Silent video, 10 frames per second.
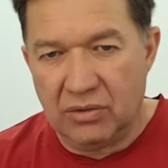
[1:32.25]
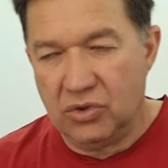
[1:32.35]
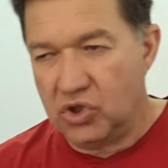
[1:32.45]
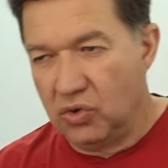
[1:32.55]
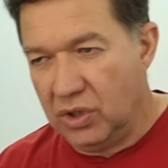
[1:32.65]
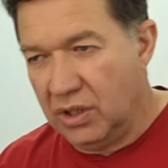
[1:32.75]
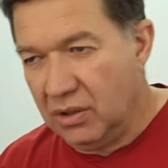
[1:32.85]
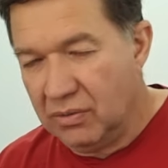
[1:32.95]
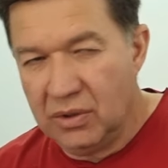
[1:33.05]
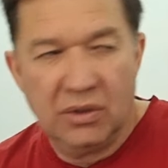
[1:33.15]

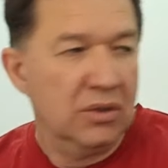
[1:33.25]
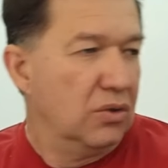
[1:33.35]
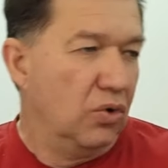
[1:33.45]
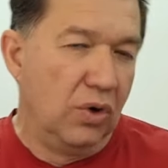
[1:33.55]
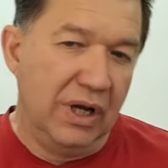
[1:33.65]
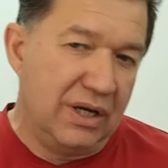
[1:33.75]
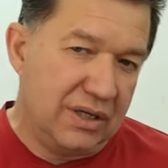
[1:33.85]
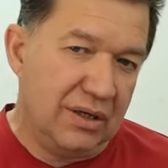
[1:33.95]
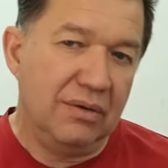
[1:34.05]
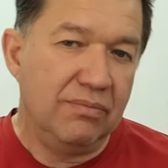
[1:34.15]
Sooner or
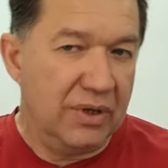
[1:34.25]
later,